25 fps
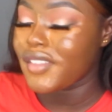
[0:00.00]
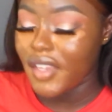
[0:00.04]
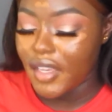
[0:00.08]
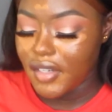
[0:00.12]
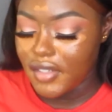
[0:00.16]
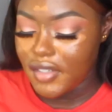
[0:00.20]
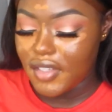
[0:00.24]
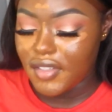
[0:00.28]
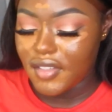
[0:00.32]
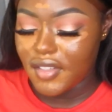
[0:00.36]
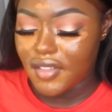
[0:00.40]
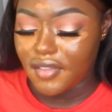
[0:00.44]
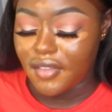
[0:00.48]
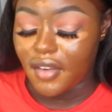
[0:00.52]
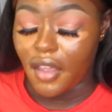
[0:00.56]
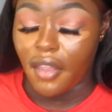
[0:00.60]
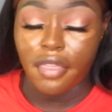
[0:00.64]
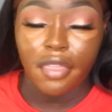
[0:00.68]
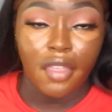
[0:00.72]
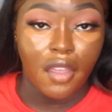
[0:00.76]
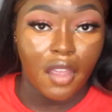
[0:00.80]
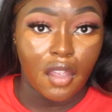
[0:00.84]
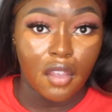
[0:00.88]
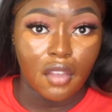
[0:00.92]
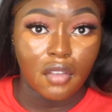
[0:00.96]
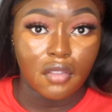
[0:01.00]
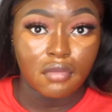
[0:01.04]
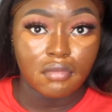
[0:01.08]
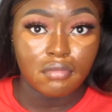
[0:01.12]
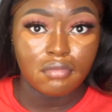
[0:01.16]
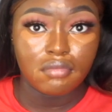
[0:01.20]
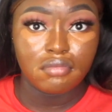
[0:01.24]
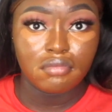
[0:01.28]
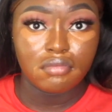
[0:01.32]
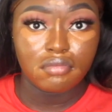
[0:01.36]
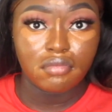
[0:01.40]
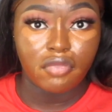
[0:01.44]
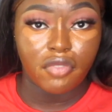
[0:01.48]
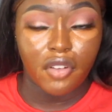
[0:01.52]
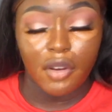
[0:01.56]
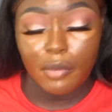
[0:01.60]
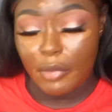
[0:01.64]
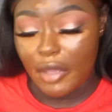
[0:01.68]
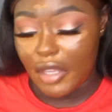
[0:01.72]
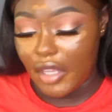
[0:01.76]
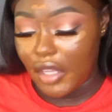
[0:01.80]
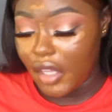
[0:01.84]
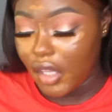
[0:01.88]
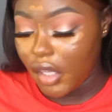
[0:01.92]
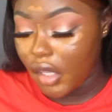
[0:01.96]
and they did nothing for
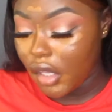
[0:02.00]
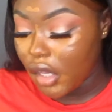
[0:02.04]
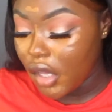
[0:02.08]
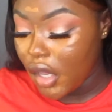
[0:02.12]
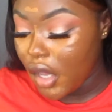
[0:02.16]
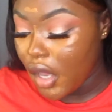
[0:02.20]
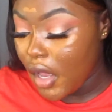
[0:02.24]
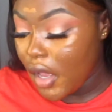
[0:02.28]
me.